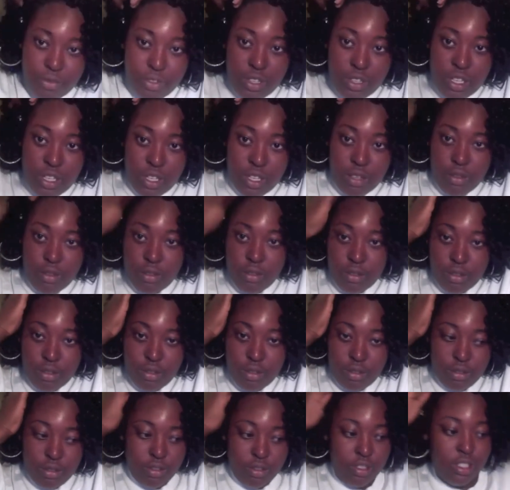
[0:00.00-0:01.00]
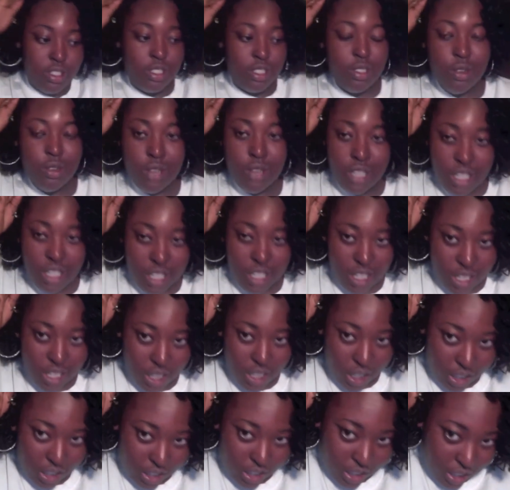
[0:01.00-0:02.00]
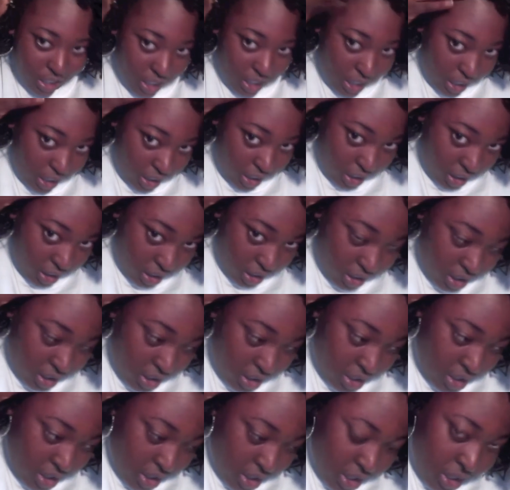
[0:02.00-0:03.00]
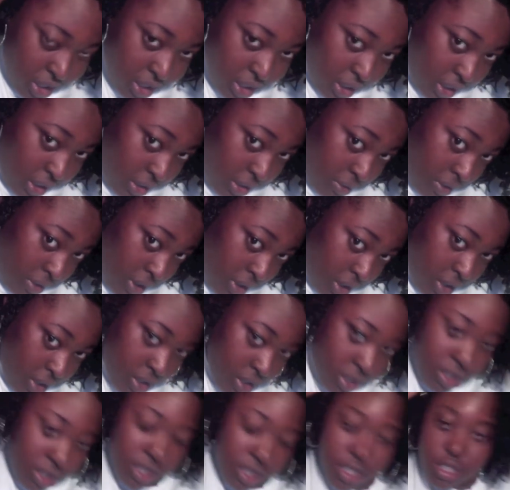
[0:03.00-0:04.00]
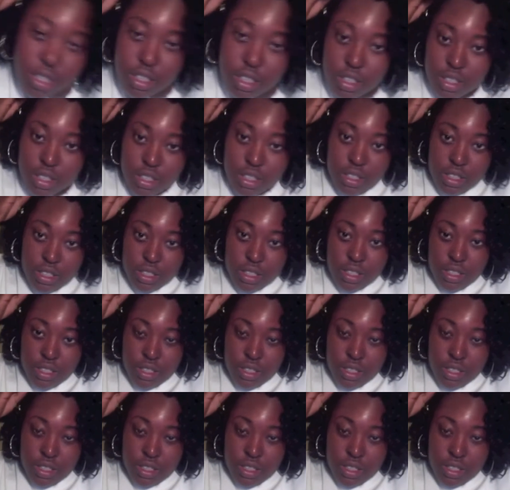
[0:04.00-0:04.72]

now, just so you can get an idea of how it looks.